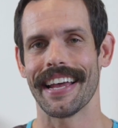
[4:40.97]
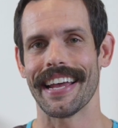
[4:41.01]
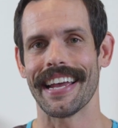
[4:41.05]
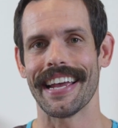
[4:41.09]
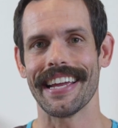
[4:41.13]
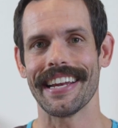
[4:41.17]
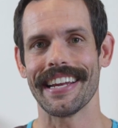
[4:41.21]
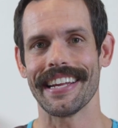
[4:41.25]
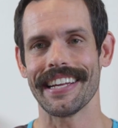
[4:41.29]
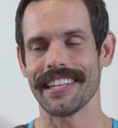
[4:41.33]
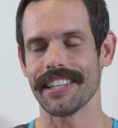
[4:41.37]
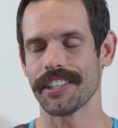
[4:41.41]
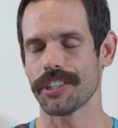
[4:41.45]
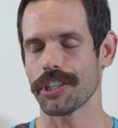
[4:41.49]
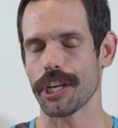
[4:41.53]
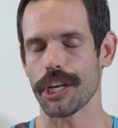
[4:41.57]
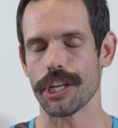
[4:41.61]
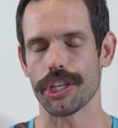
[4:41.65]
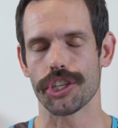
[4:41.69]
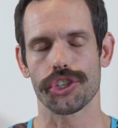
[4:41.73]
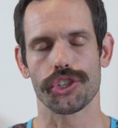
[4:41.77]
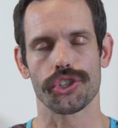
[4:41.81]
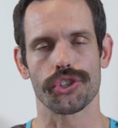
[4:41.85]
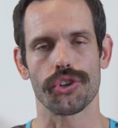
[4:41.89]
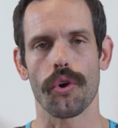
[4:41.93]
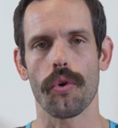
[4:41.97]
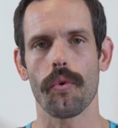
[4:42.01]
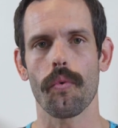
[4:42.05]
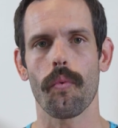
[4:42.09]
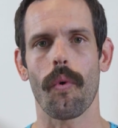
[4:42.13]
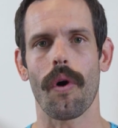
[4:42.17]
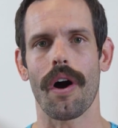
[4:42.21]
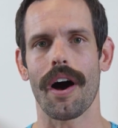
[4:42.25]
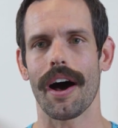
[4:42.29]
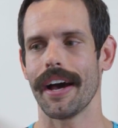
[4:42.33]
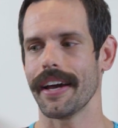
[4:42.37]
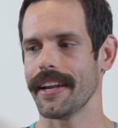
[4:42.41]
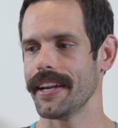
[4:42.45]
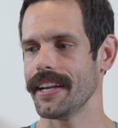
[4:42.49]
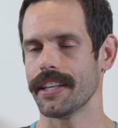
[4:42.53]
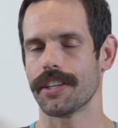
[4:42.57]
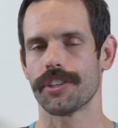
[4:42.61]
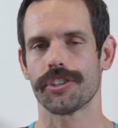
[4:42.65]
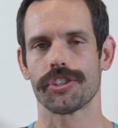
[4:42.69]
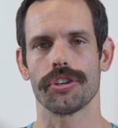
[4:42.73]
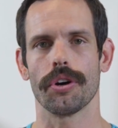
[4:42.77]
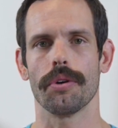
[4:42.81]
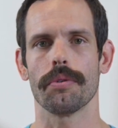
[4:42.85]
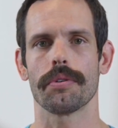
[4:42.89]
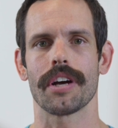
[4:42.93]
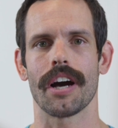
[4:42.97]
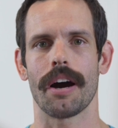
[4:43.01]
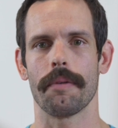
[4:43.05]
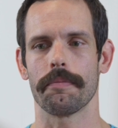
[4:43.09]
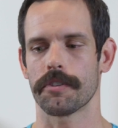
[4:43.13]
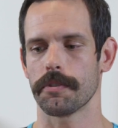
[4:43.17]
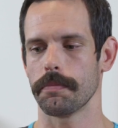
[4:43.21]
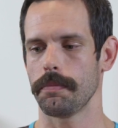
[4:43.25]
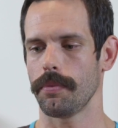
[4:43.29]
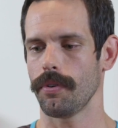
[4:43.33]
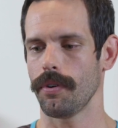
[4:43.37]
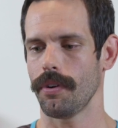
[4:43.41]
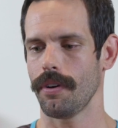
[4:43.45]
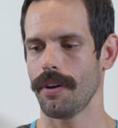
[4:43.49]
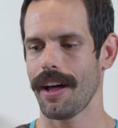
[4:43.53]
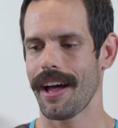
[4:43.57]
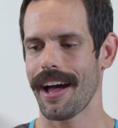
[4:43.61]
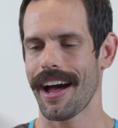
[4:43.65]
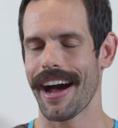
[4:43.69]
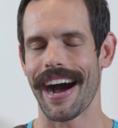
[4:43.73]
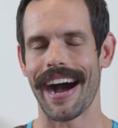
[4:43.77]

It's so wide, it's so comfortable.